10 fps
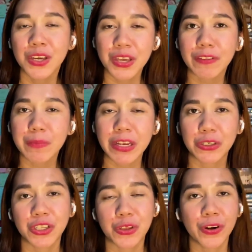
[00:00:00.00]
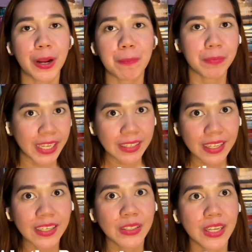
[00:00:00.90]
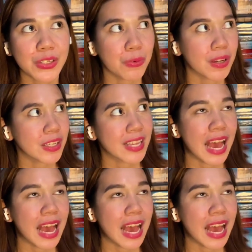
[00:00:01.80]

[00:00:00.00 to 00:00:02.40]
You have to make sure that you're updated as to what is